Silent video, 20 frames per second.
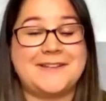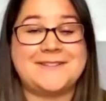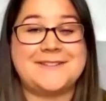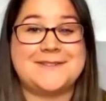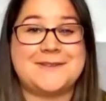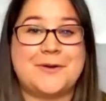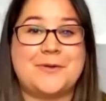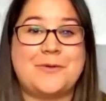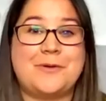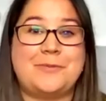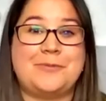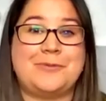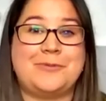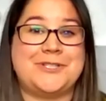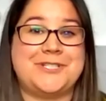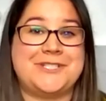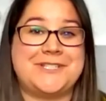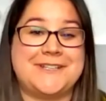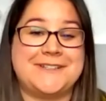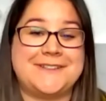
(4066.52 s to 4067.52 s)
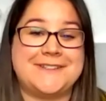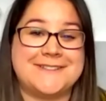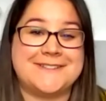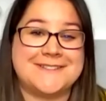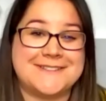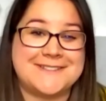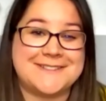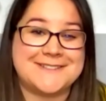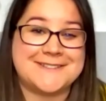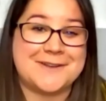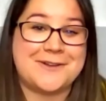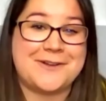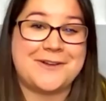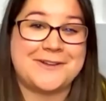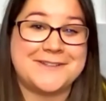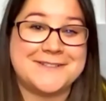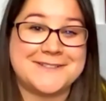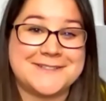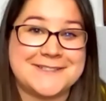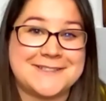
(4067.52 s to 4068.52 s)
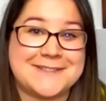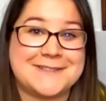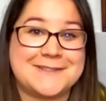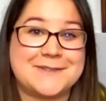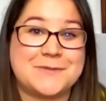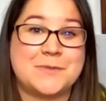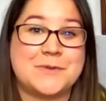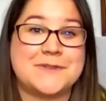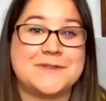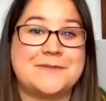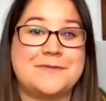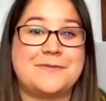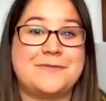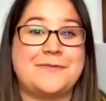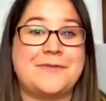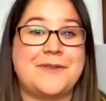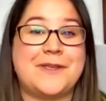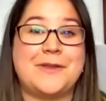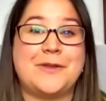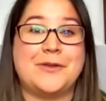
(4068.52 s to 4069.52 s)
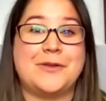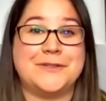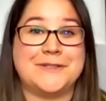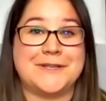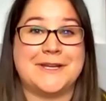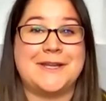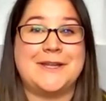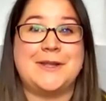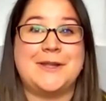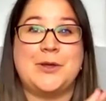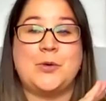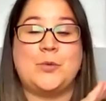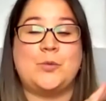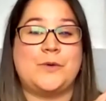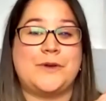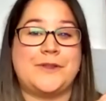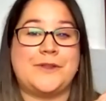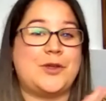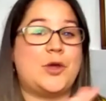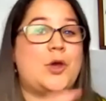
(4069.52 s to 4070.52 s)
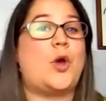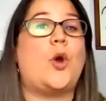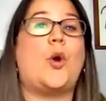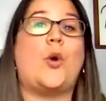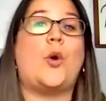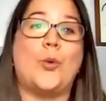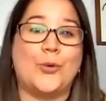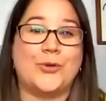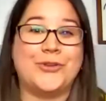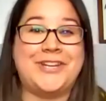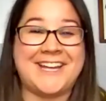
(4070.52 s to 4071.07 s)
so appreciate this, Lisa. Honestly, this was filled with gold.